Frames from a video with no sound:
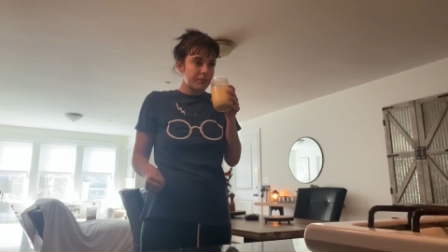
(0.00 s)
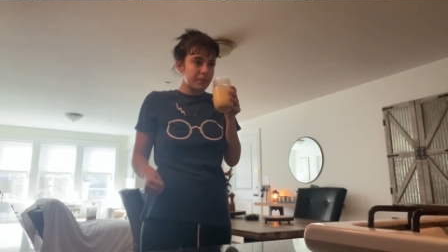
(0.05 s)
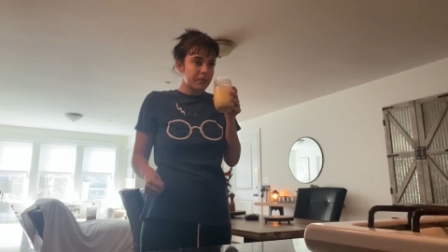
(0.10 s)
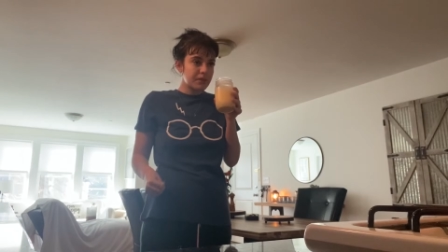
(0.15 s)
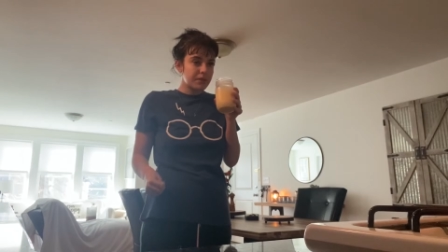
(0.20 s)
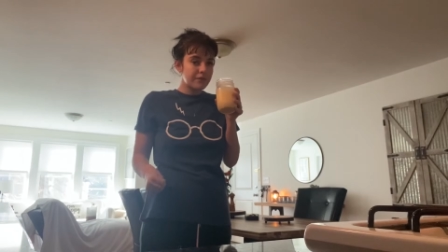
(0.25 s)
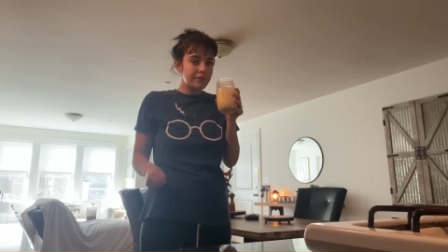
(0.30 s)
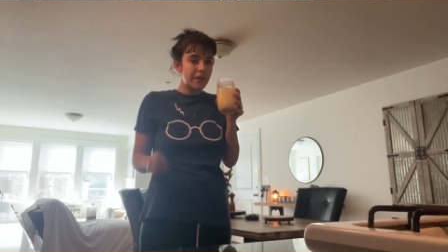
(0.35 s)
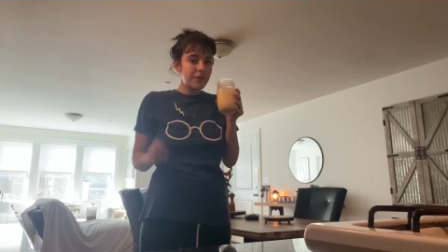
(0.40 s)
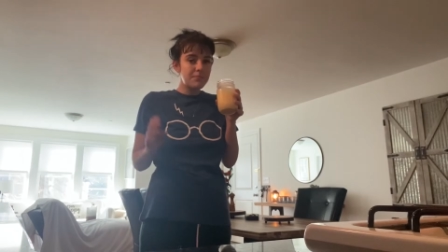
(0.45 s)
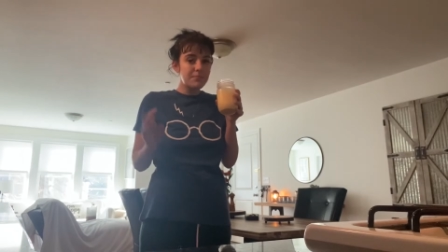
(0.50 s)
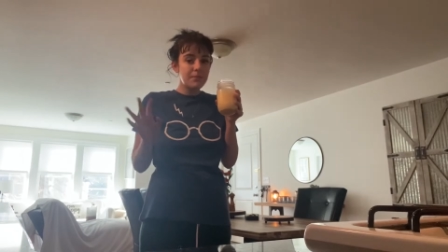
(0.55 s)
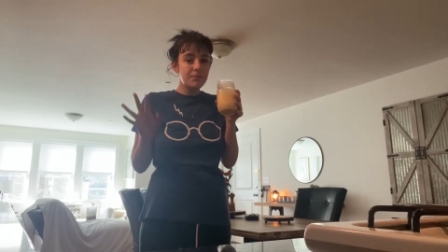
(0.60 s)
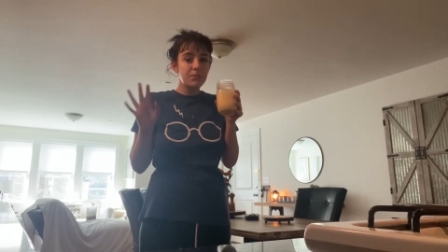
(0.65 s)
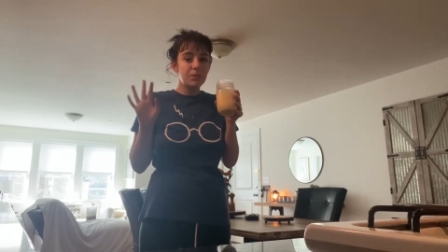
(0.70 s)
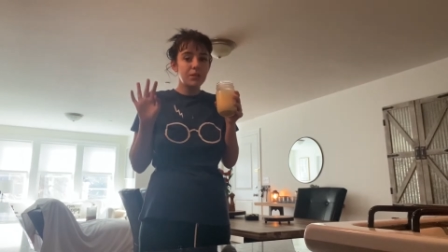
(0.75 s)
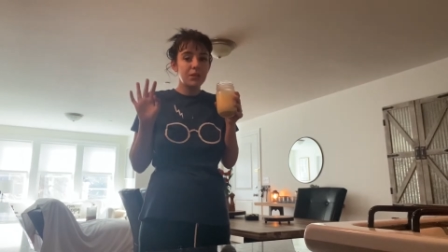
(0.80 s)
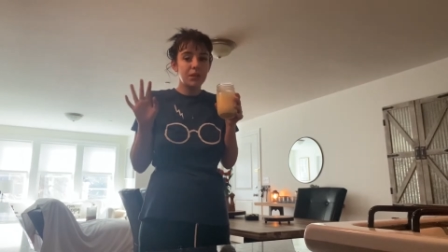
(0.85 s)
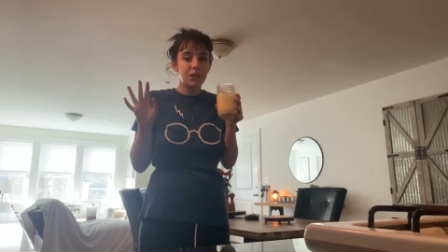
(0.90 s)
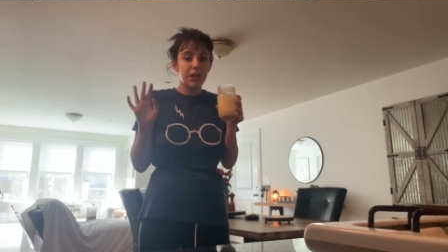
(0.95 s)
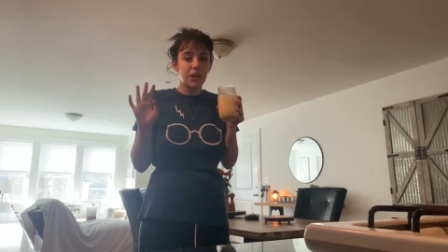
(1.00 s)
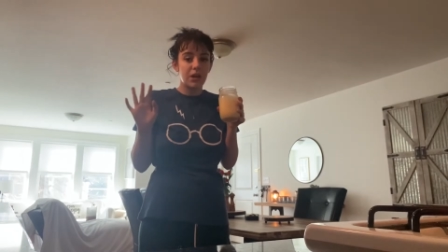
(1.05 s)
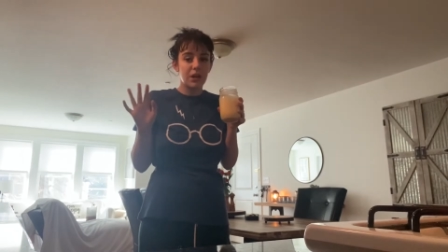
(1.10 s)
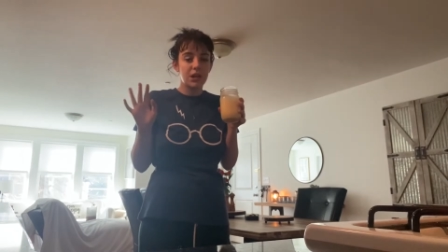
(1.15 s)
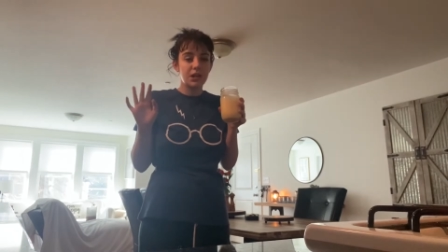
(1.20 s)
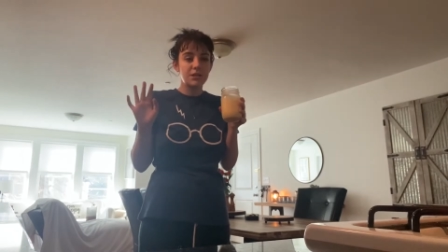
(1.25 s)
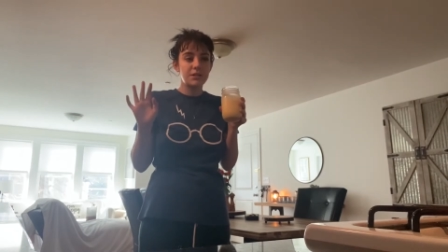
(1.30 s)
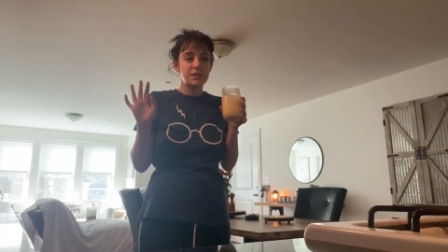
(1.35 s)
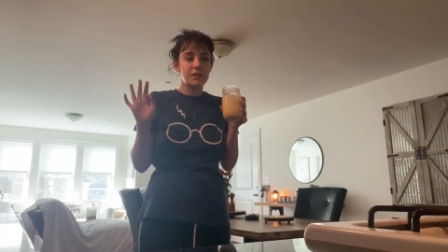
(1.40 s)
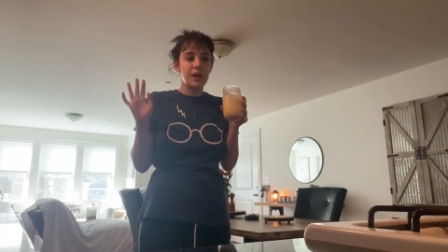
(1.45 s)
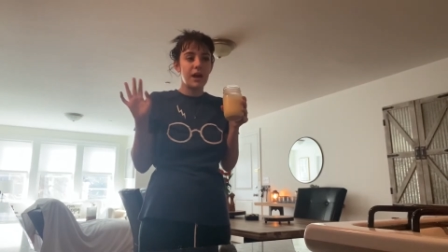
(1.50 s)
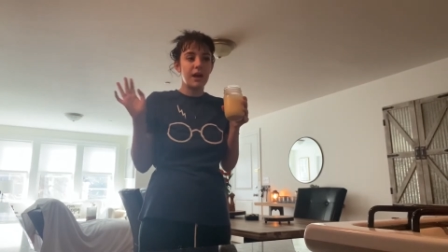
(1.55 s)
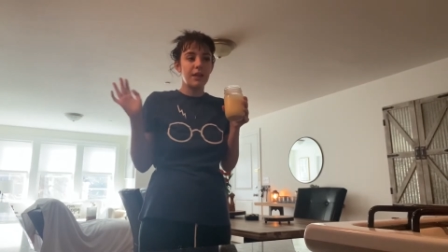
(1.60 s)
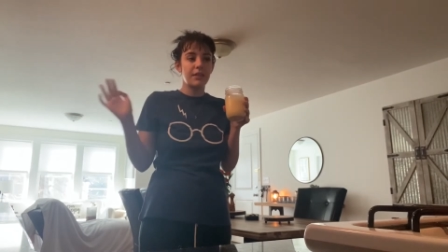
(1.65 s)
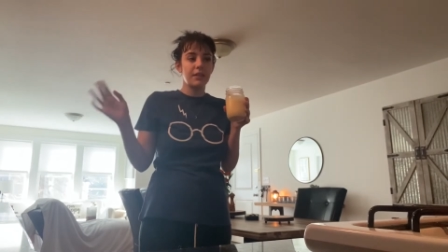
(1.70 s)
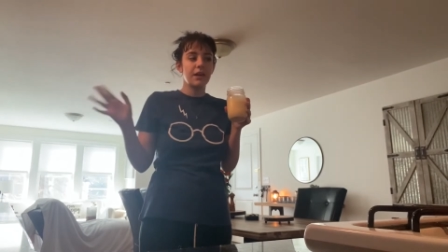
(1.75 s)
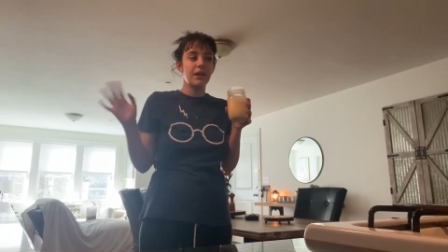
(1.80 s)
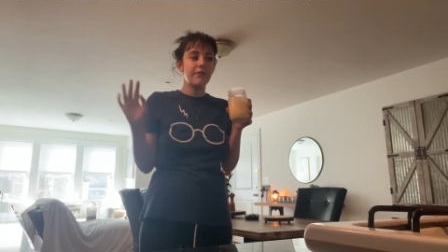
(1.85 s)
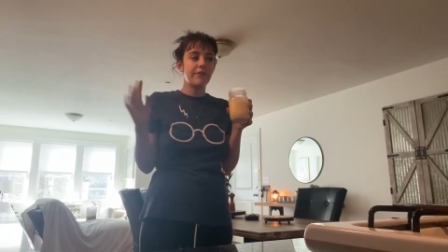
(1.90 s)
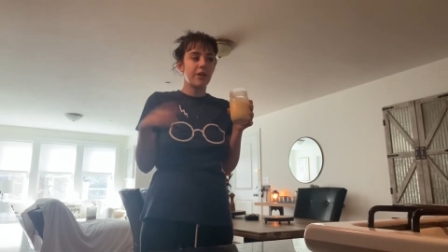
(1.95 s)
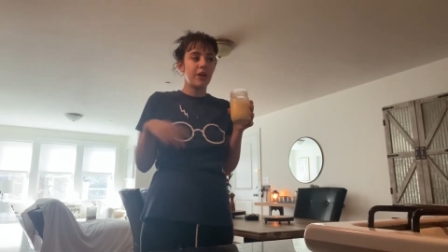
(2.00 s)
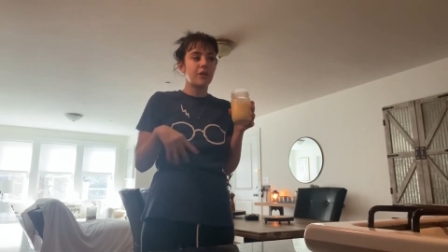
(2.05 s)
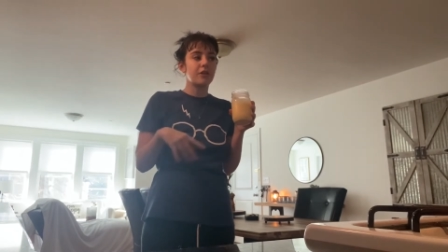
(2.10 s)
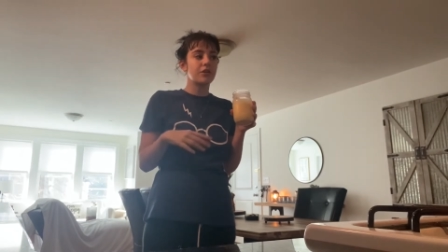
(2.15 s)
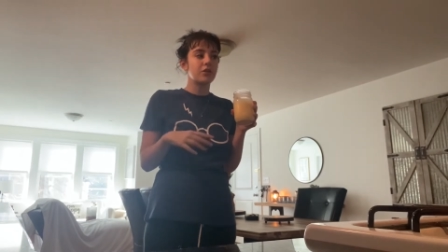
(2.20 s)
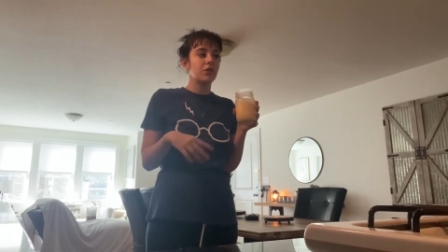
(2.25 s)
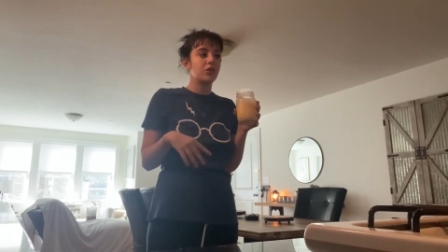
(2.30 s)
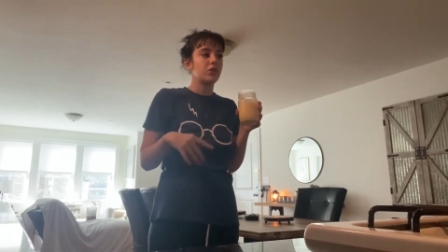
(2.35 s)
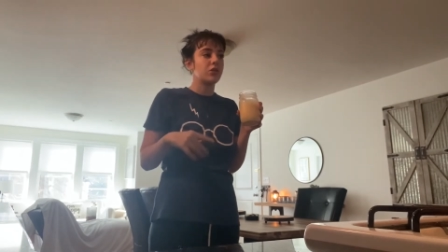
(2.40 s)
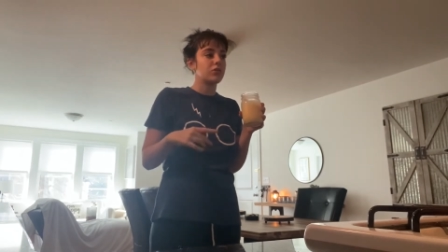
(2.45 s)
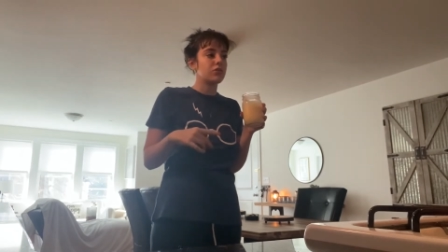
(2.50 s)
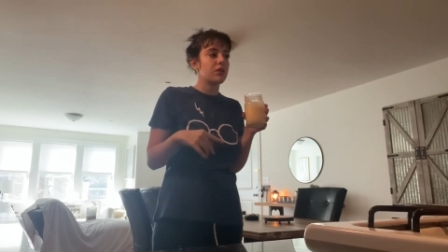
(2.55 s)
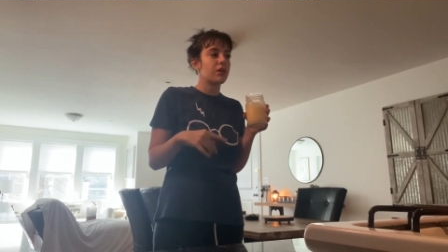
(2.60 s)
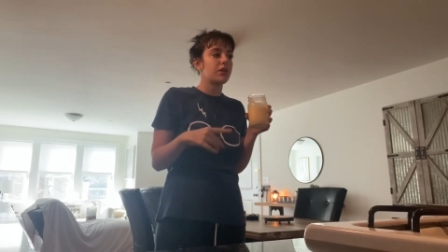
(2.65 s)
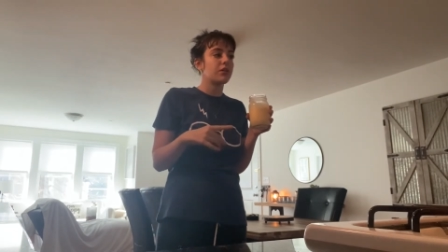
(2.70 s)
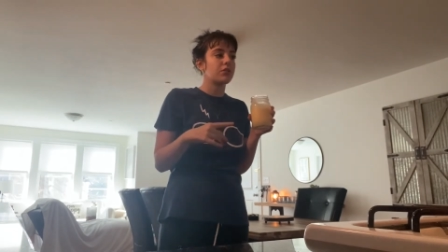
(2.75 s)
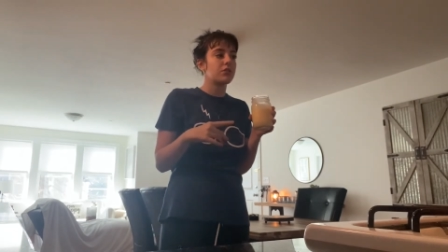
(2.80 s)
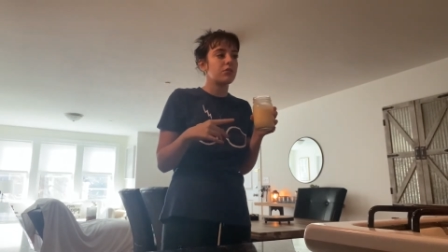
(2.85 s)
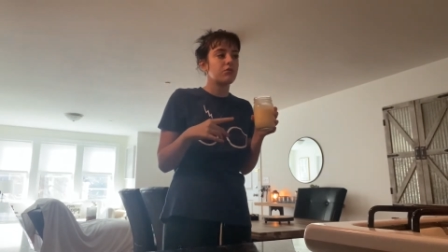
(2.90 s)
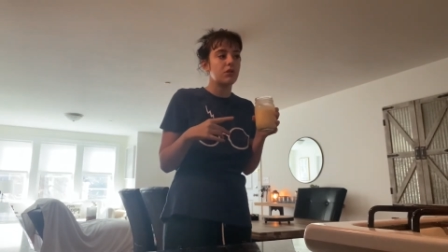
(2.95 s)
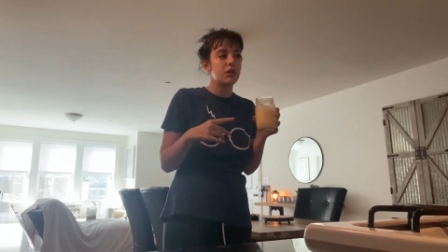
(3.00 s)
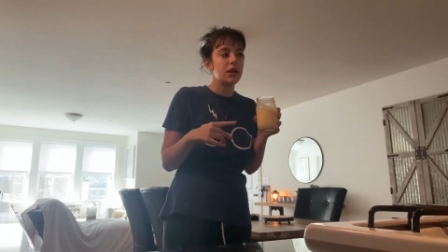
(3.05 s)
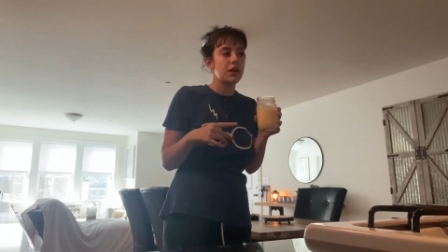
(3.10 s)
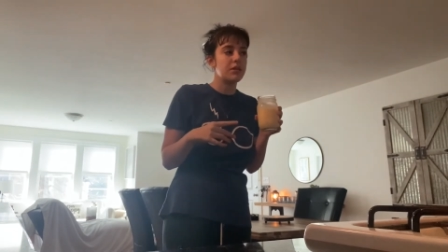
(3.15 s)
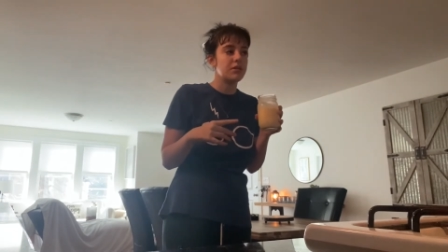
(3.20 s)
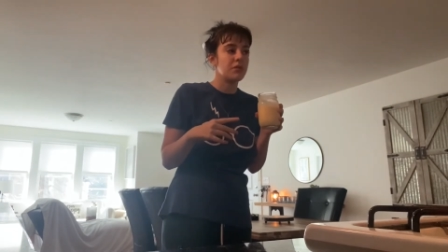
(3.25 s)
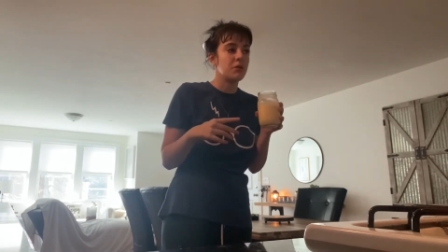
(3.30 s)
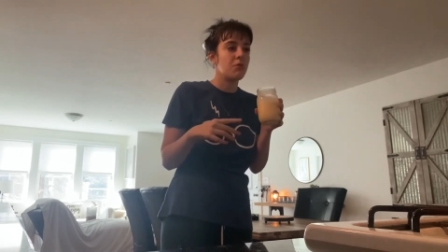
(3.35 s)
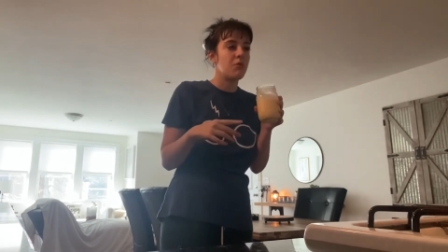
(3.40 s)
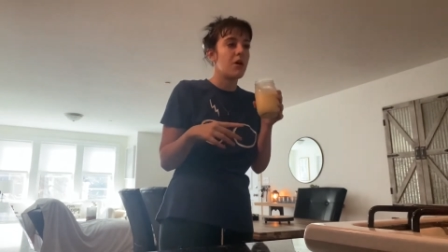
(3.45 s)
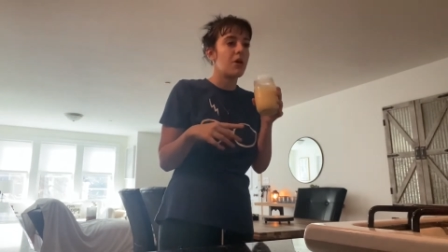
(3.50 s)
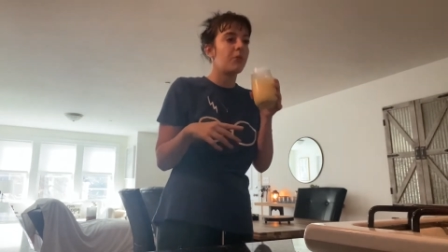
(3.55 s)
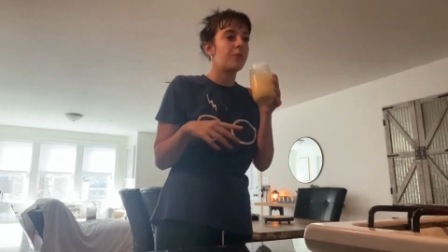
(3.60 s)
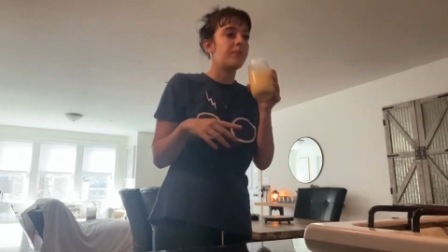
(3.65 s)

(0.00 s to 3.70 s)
If I'm being completely honest, I think I forgot to pick those like 3 days in a row.